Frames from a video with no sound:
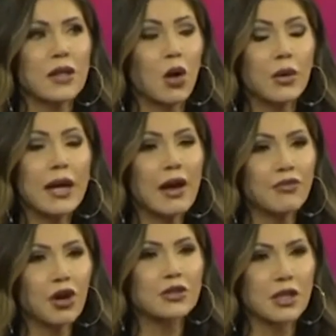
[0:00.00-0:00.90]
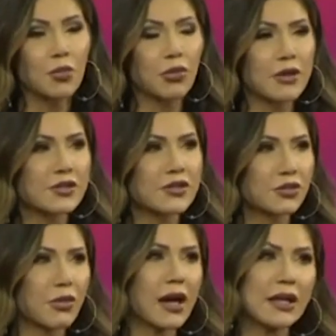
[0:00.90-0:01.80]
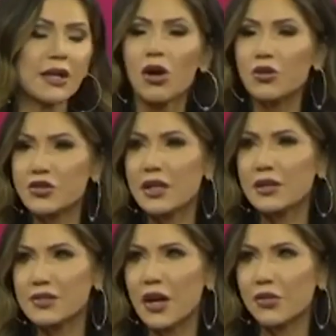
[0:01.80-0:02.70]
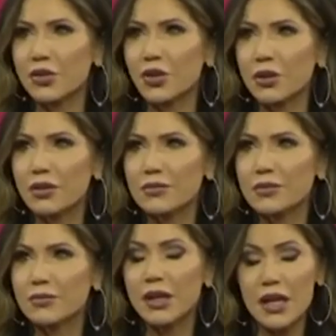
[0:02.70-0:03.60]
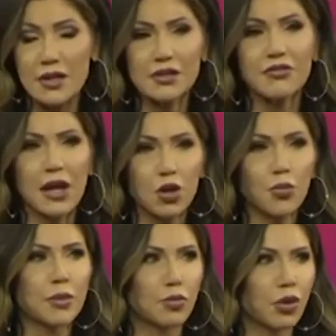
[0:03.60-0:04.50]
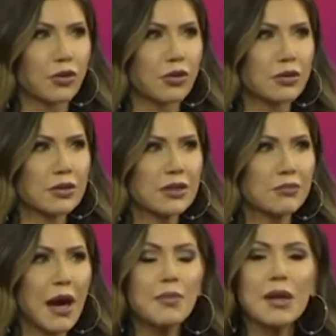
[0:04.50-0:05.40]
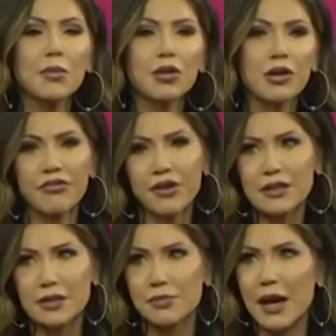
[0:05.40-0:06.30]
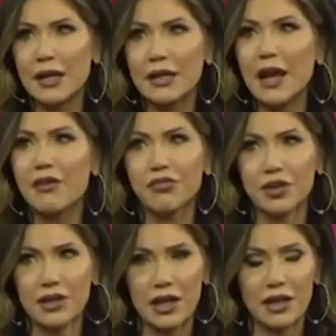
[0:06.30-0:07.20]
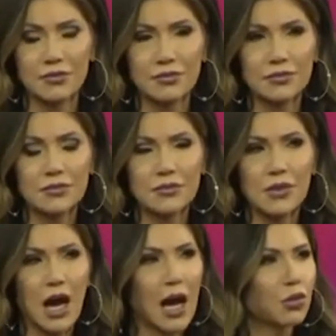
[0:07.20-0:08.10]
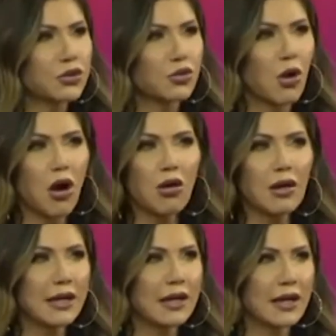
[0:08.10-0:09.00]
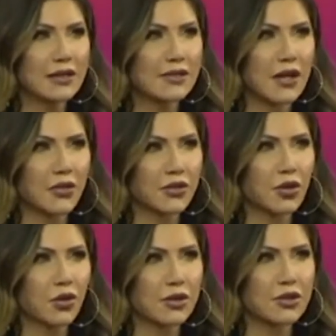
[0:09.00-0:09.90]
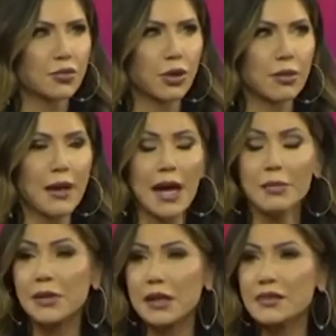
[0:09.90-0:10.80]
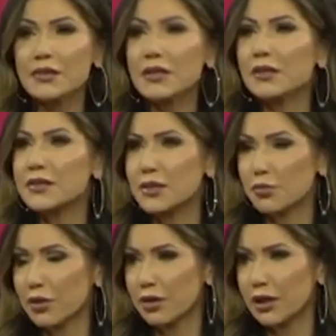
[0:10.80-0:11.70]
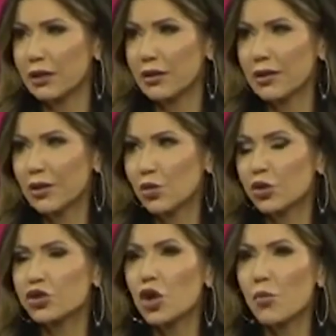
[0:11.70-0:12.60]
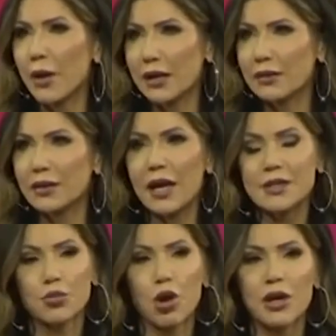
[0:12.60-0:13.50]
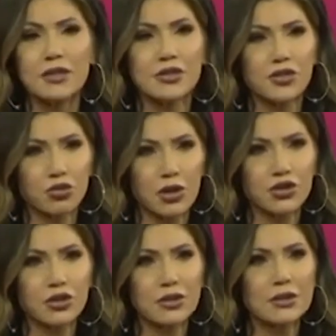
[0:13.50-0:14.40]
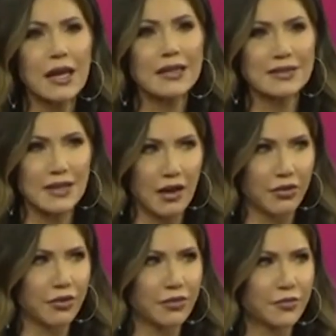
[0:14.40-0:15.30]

Now, we have cartel presence right in our state of South Dakota because of that open border. My people are affected by it every day. I will do all I can in South Dakota to bring back peace and stability where Joe Biden has brought destruction and death.